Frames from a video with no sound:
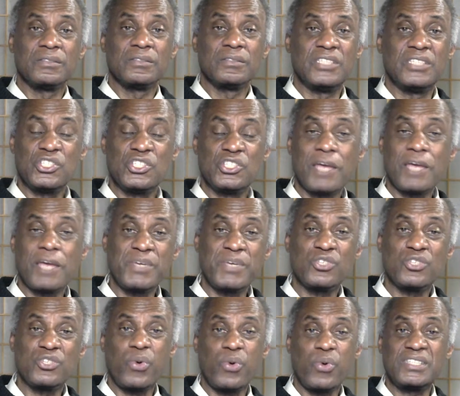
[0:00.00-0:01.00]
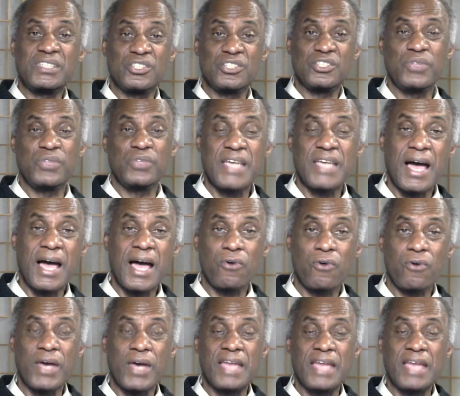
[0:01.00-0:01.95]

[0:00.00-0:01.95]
DJ Pete 20 to the hour,